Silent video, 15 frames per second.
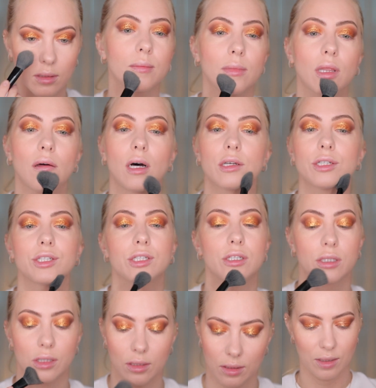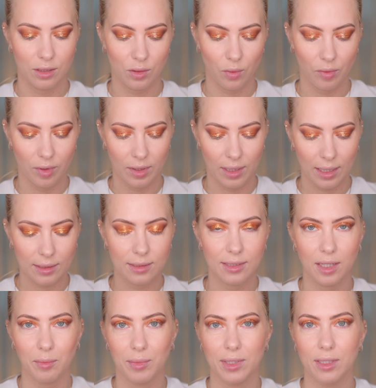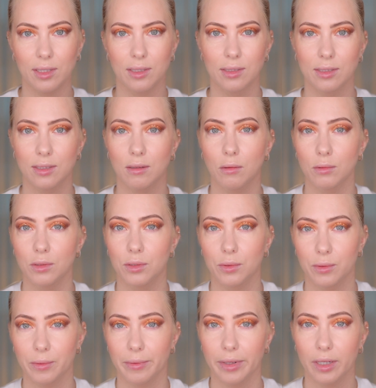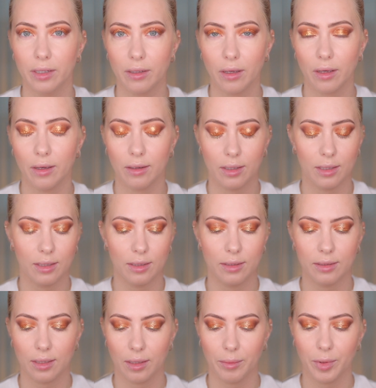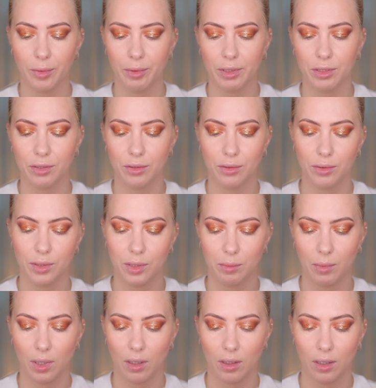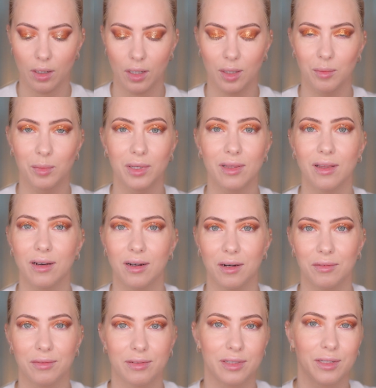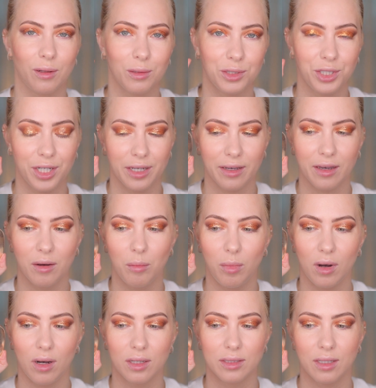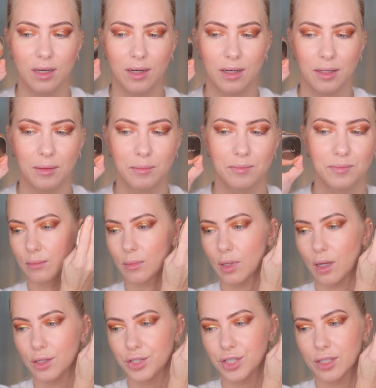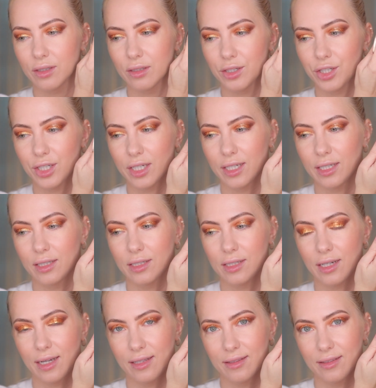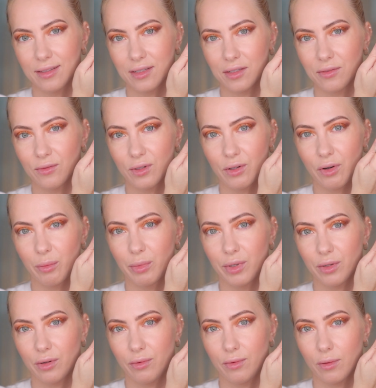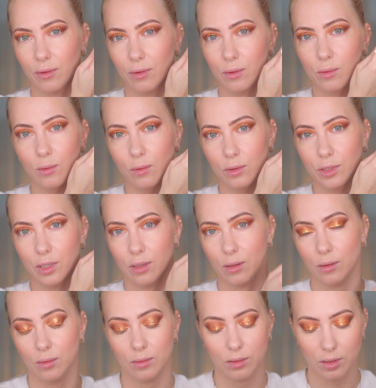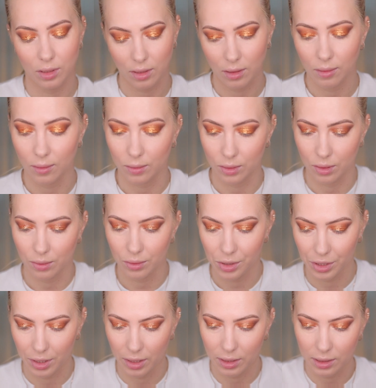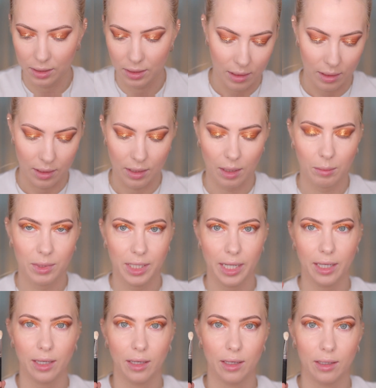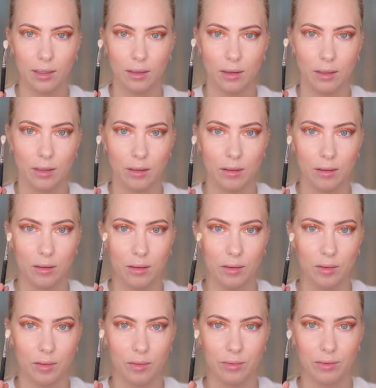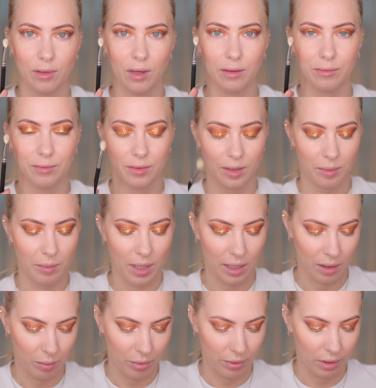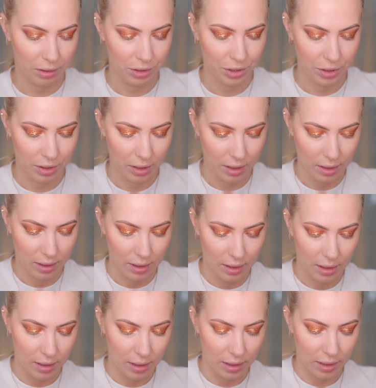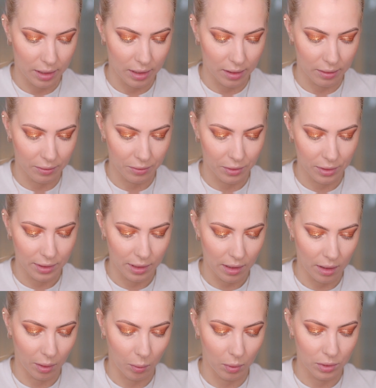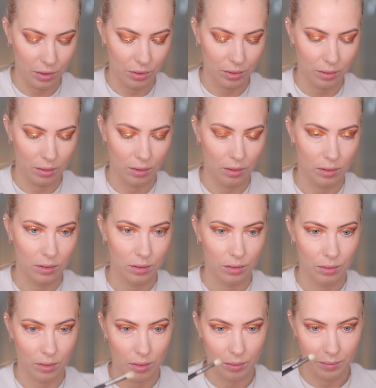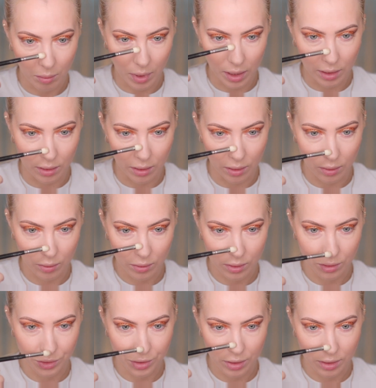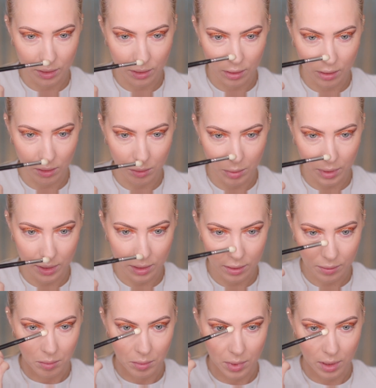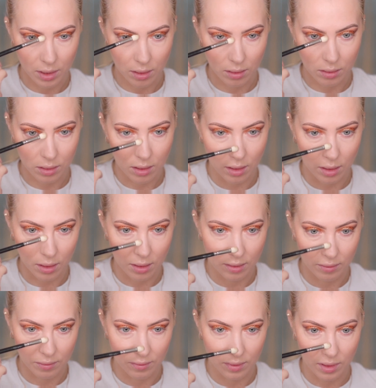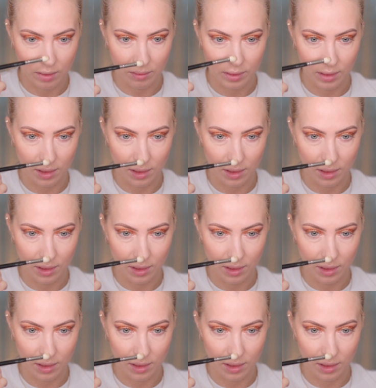blush. So the next step is contouring, and I'm going to use my beloved Dolce & Gabbana blush in the shade 10. This is very beautiful, cool toned contour shade. And I'm taking little fluffy MAC brush. And firstly I want to contour my nose just a little bit, because I very